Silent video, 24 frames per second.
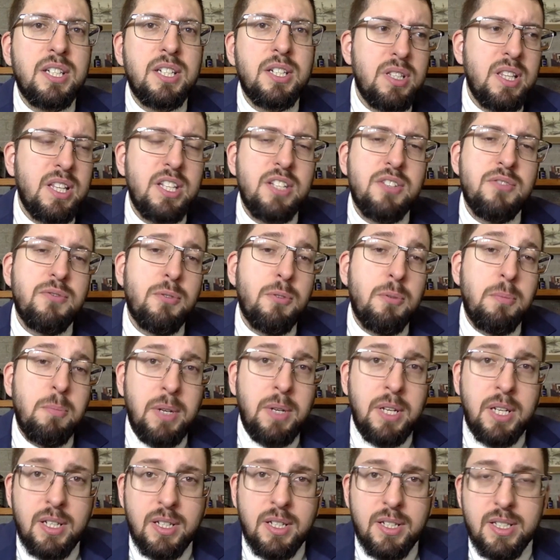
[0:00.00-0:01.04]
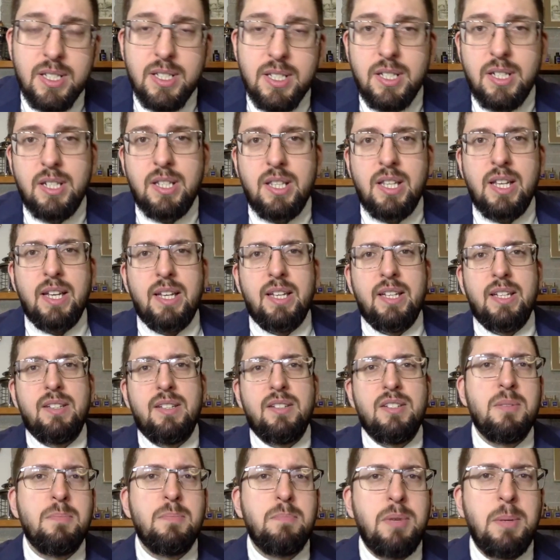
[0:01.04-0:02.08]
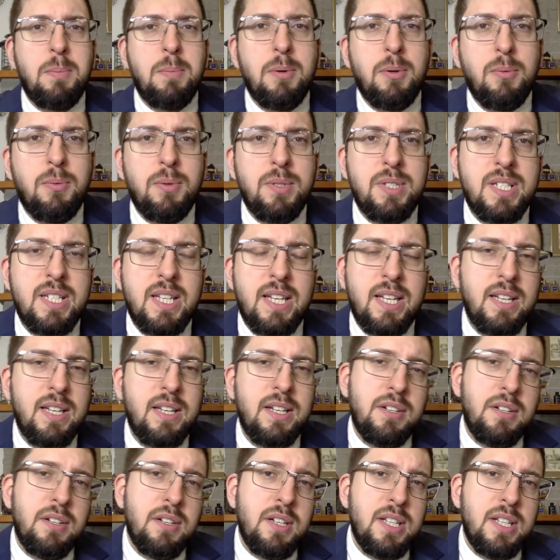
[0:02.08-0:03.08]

at least for me, it's not like some people will say